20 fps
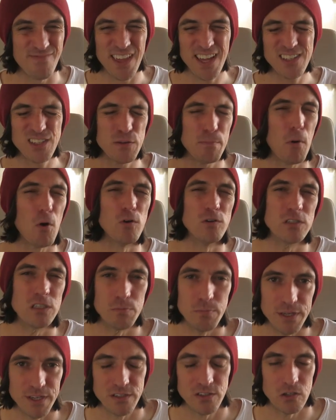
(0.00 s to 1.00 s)
they're supposed
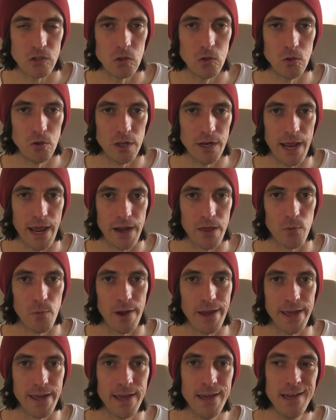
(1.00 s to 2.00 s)
to be excluded
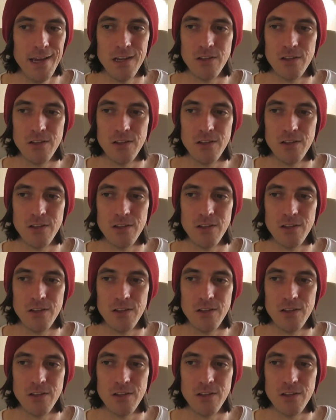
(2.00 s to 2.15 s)
anyway.